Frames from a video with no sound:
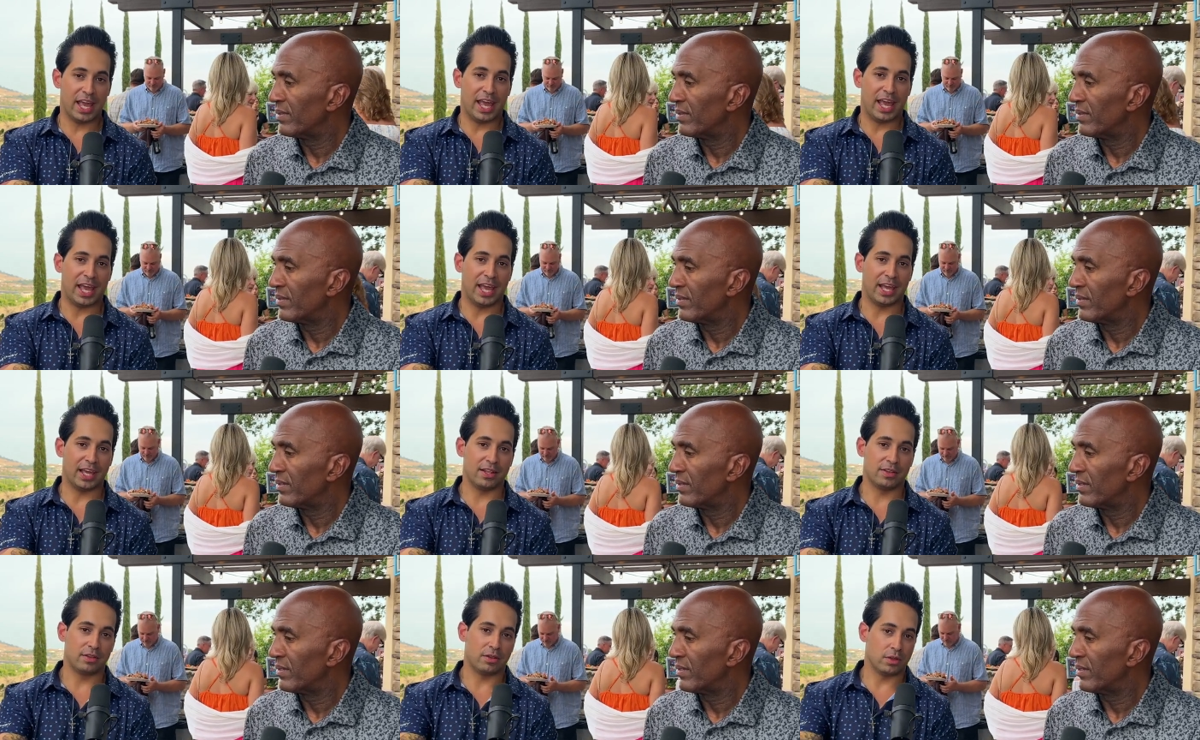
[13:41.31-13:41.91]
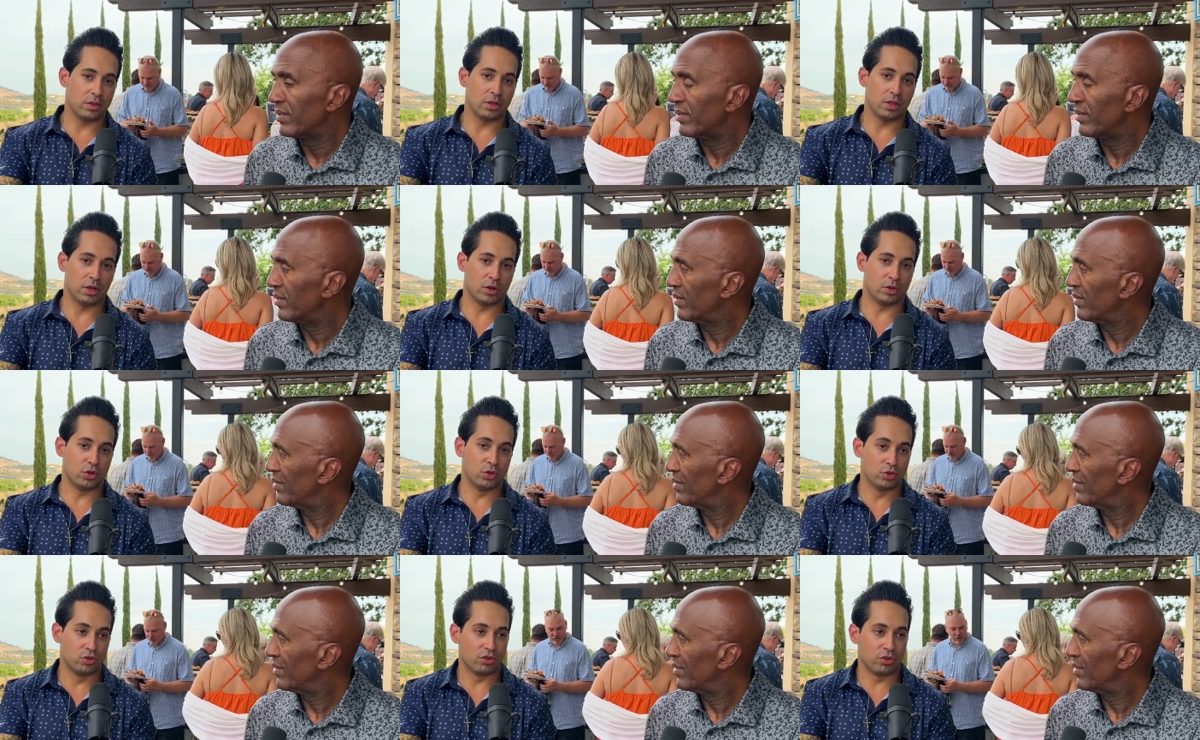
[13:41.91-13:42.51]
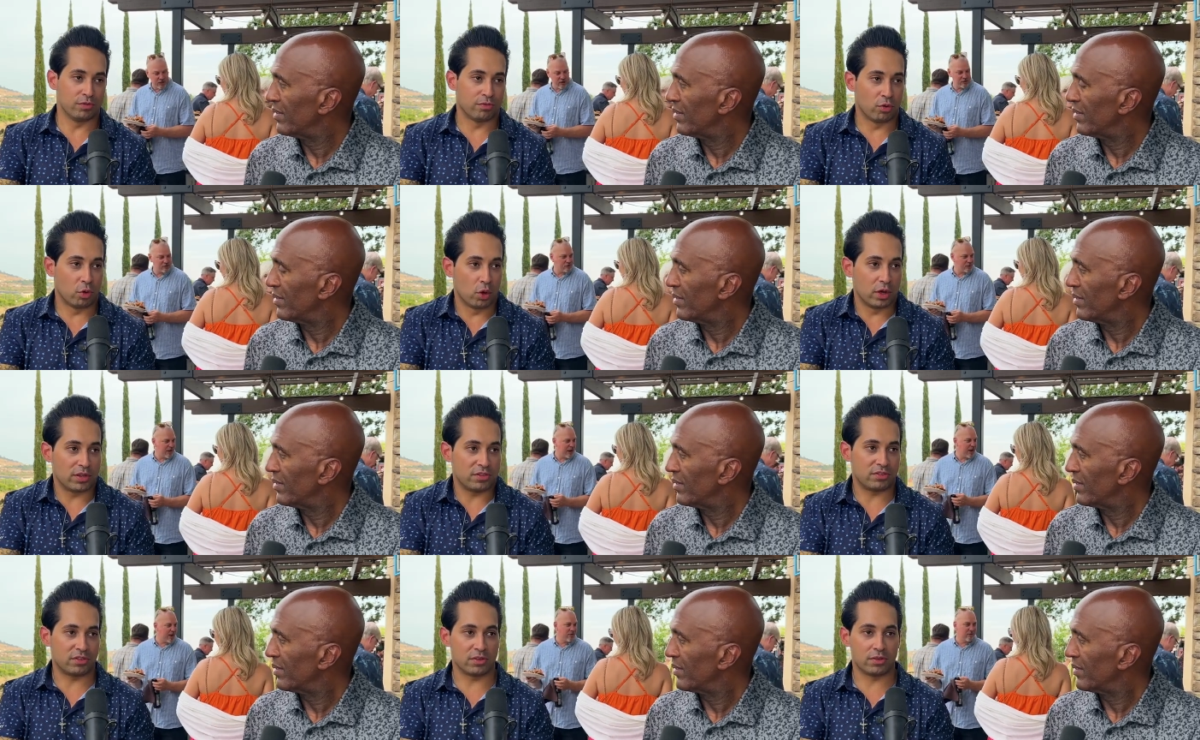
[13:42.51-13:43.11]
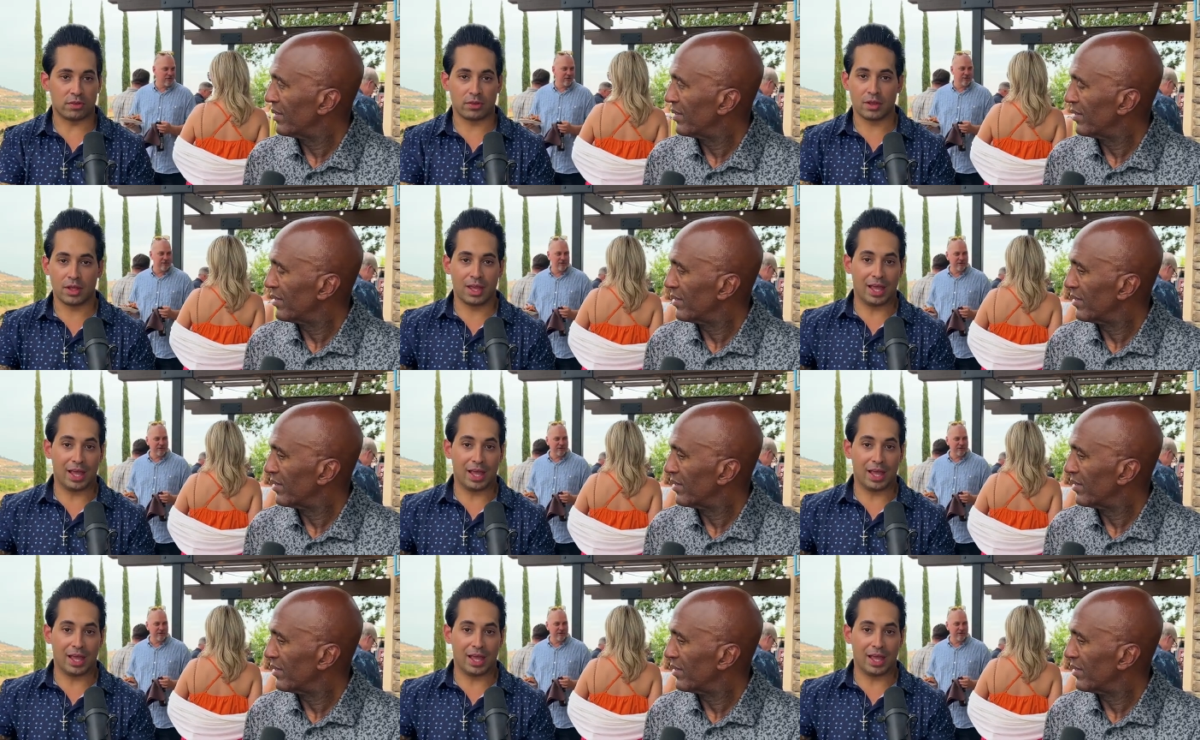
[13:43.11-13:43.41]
Speaker 1: and, you know, use your voice. And